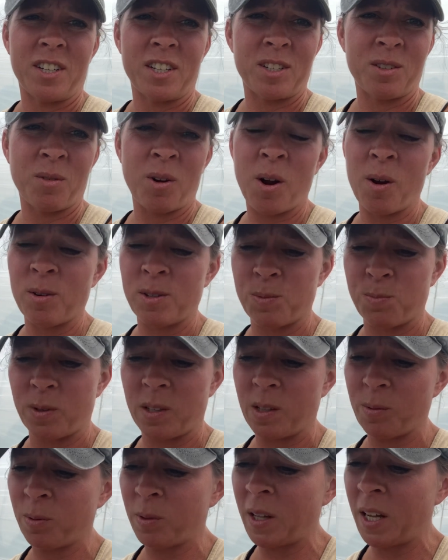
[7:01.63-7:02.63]
It's gross,
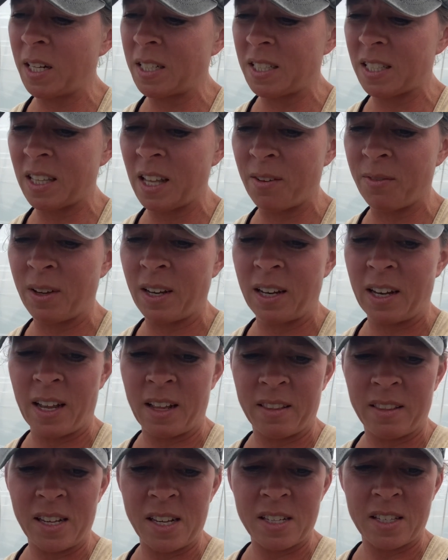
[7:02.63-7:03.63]
but the plants love it,
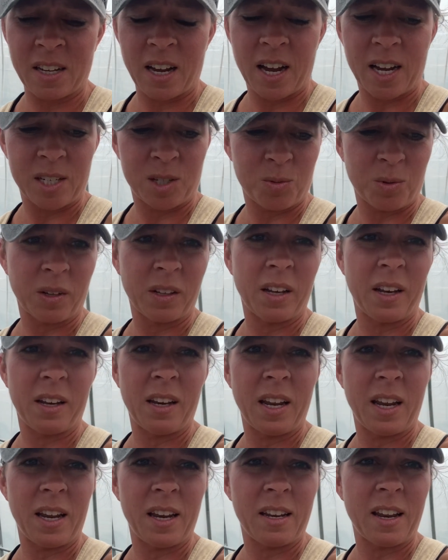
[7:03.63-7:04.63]
and these guys really
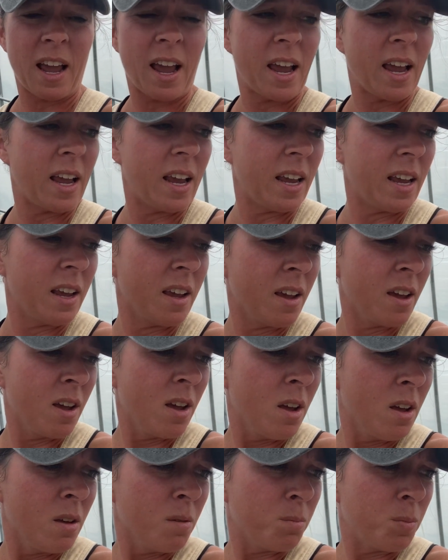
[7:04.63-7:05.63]
need a
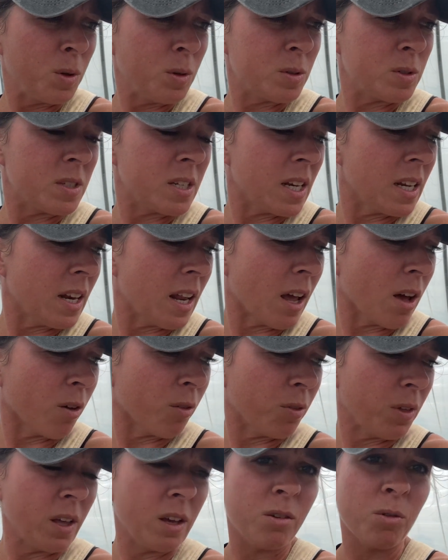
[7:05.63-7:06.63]
boost in
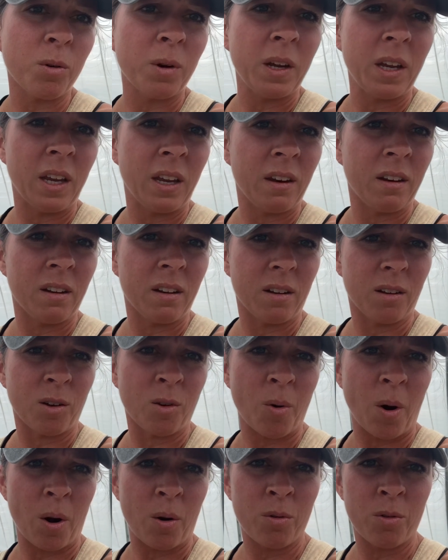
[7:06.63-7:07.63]
healthy green
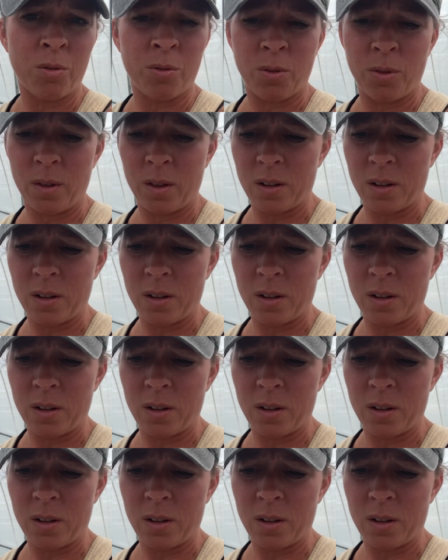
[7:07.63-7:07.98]
growth.